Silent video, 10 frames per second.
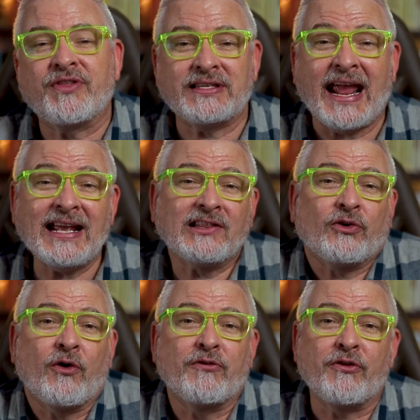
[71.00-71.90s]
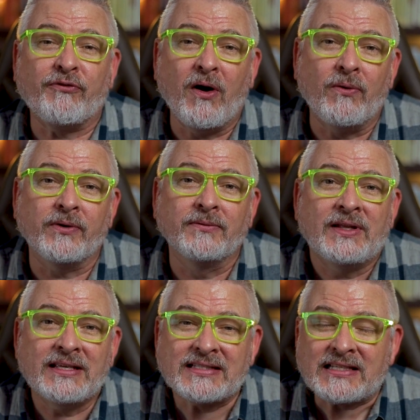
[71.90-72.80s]
with his handler over the phone.
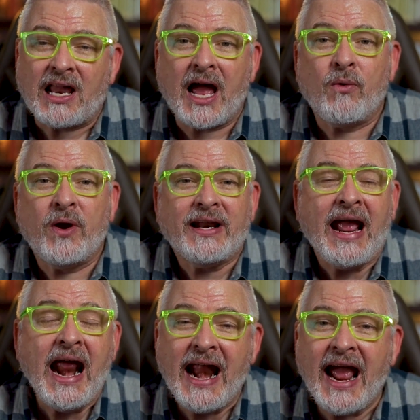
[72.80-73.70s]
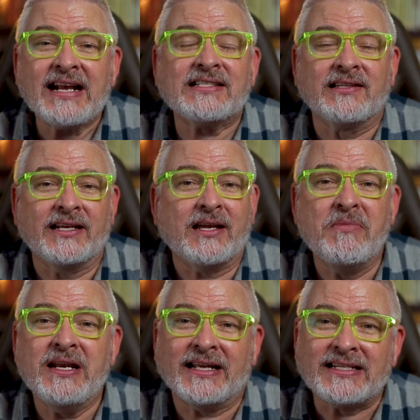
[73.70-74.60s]
His sly wit and excellent
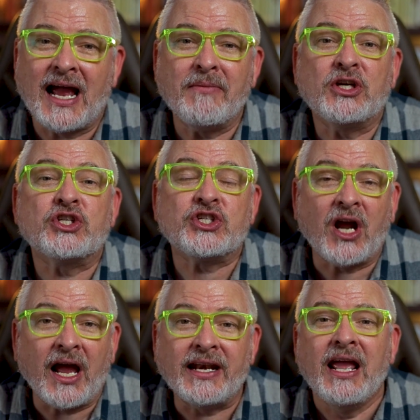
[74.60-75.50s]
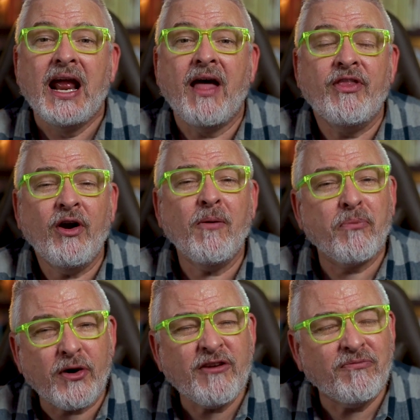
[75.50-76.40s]
comedic timing shine, and there are
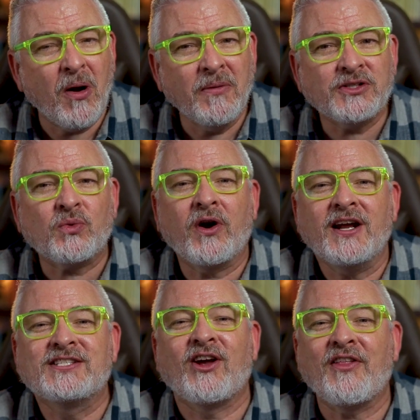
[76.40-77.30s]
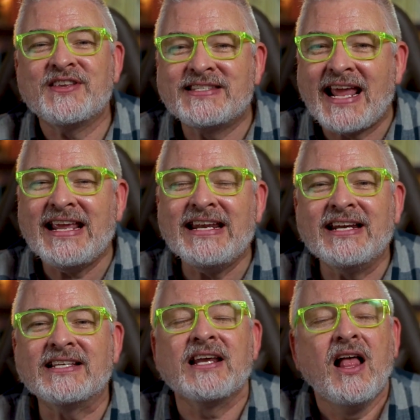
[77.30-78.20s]
brief moments where I saw the
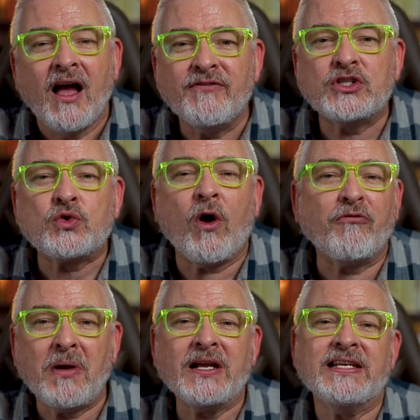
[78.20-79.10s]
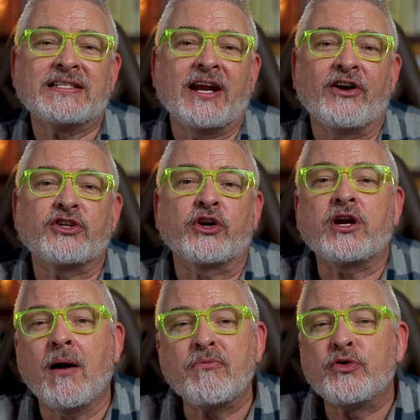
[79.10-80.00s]
zaniness of his 12 Monkeys character
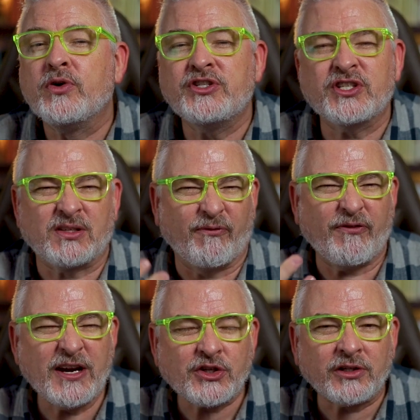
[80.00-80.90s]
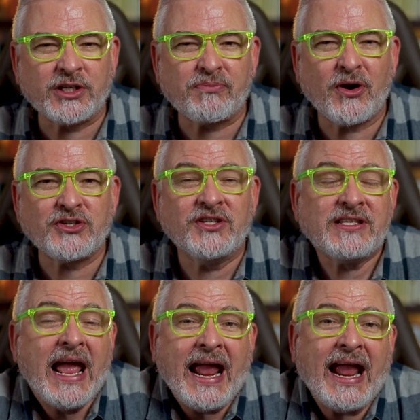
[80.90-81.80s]
come through in just some facial
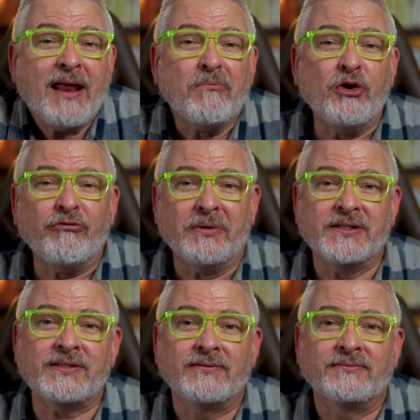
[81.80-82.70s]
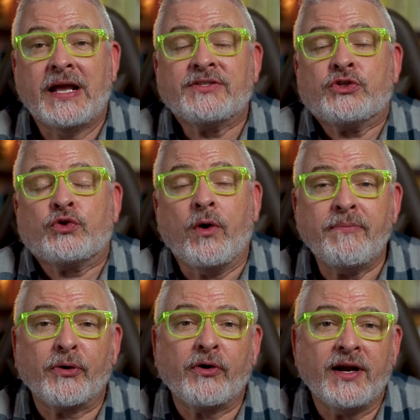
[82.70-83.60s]
expressions and movements. As the
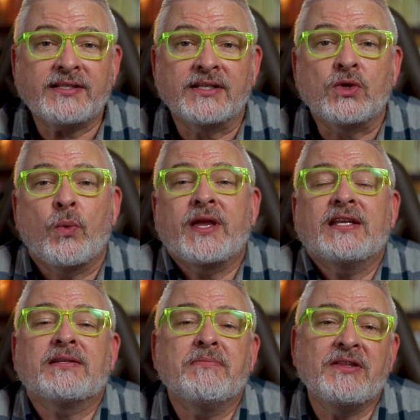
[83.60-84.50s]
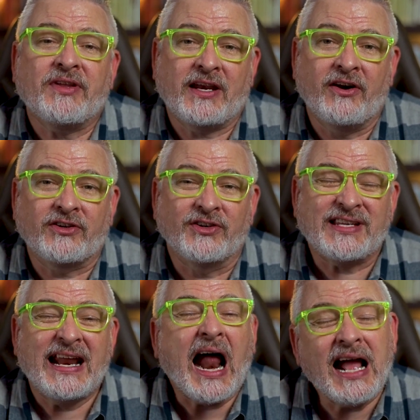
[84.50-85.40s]
story progresses, we get to meet the
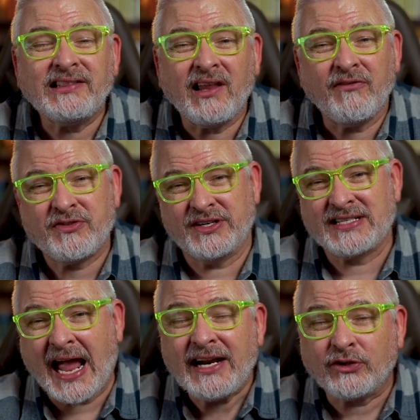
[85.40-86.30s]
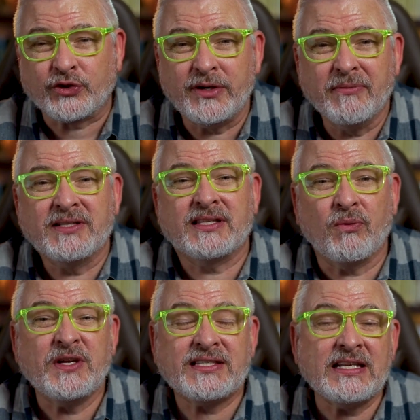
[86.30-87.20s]
characters, and I loved the title treatments
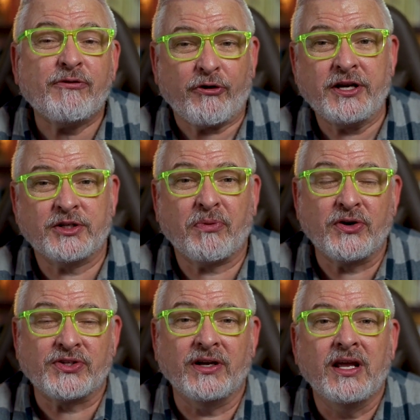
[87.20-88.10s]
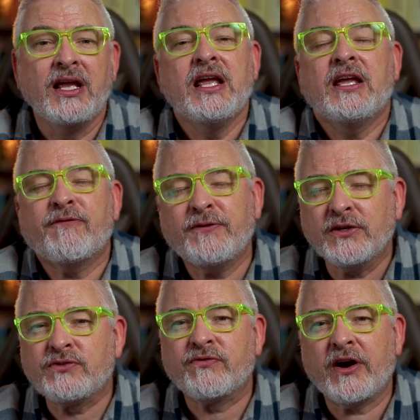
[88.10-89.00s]
that we see for each person. It
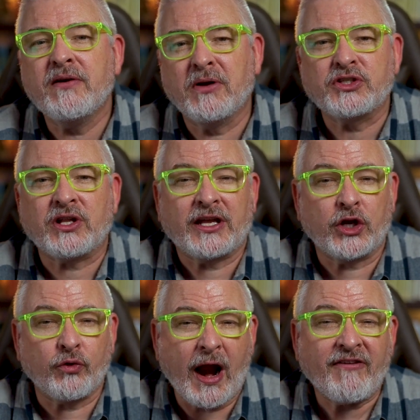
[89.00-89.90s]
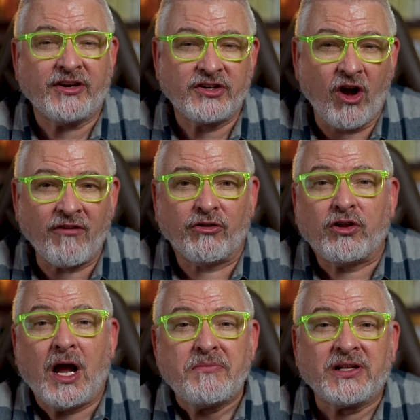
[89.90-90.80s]
feels very much like a graphic
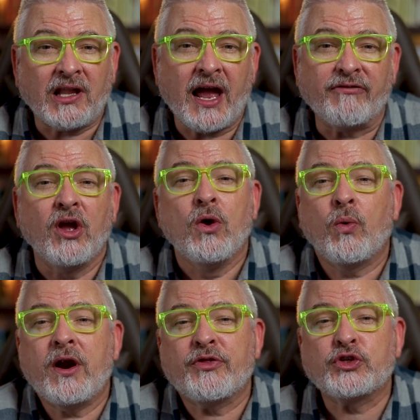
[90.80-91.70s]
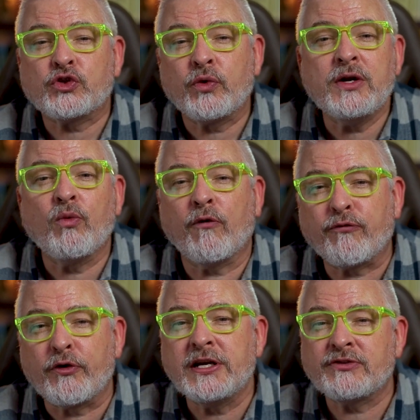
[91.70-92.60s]
novel come to life, where the screen will
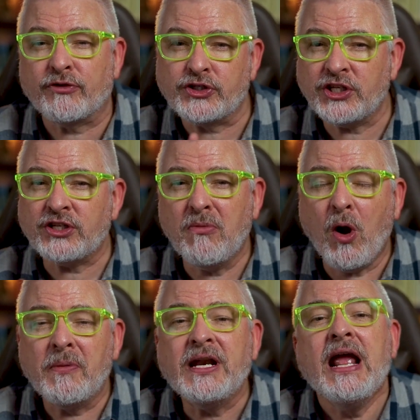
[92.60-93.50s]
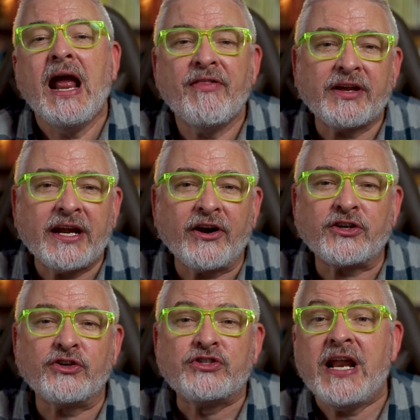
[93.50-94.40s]
freeze for just a moment, and the
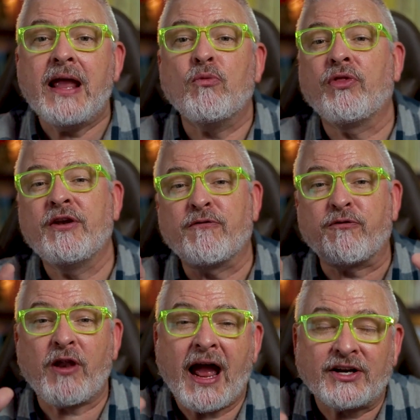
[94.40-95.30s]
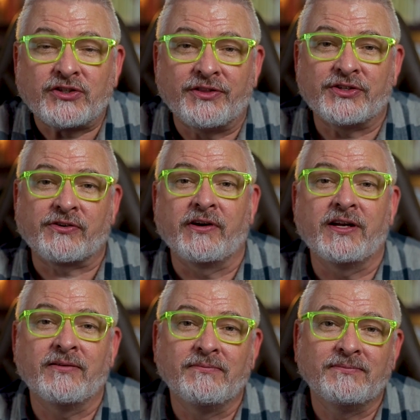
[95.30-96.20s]
character's name will then flash on the screen.
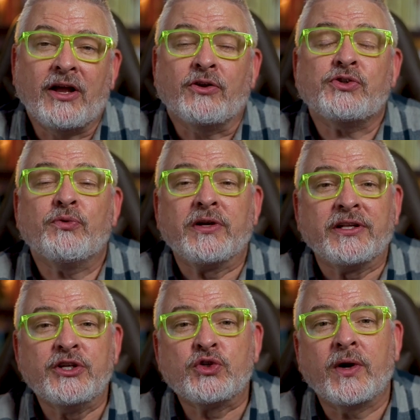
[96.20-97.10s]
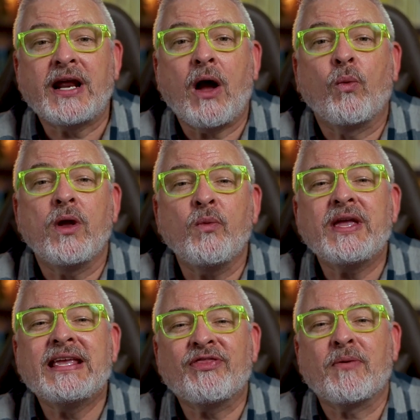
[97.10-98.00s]
I also really enjoyed how when
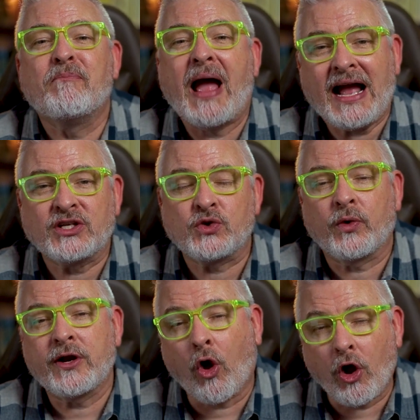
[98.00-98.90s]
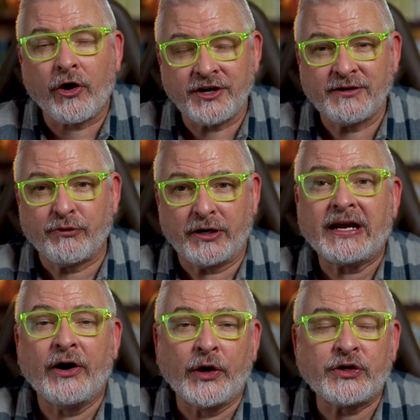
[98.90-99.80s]
we get the backstory on our
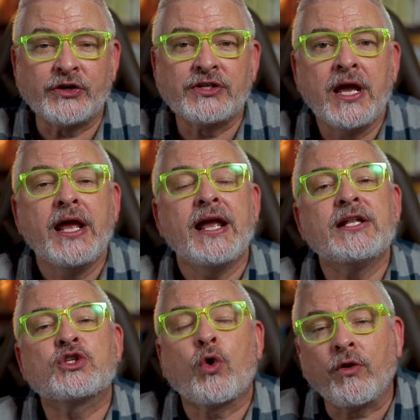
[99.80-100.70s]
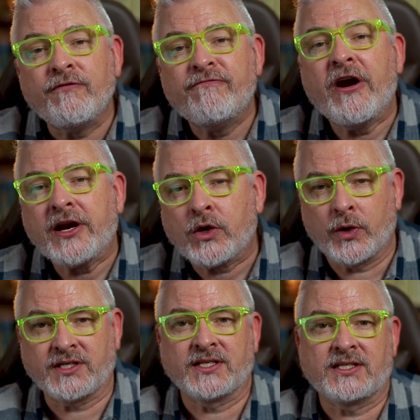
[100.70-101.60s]
different characters, it's told in very
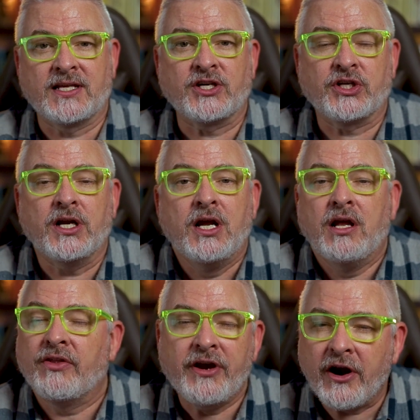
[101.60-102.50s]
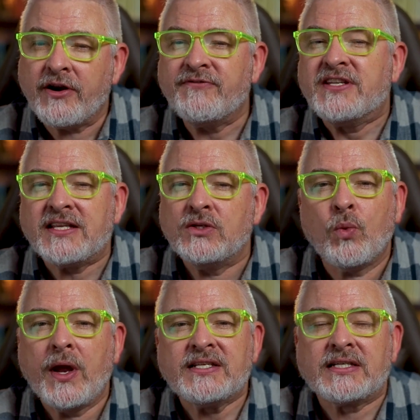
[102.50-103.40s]
quick succession. The narrative
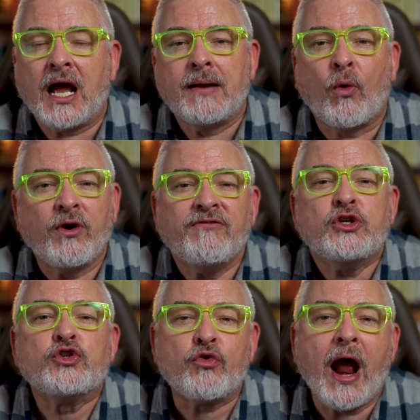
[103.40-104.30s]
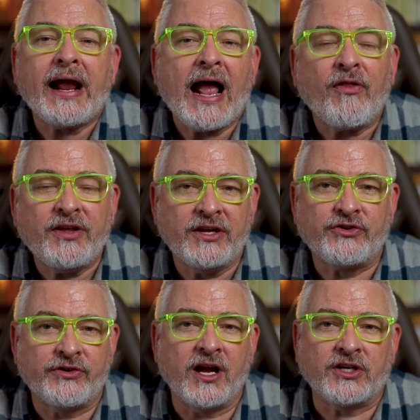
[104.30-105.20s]
doesn't waste time or even drag out the
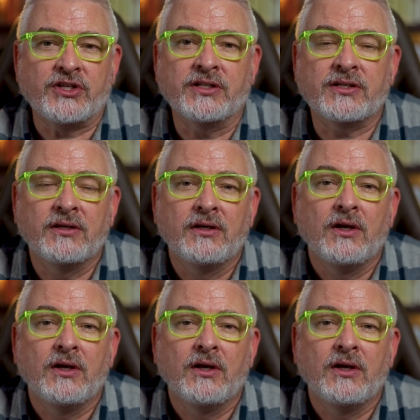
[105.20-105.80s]
introductions.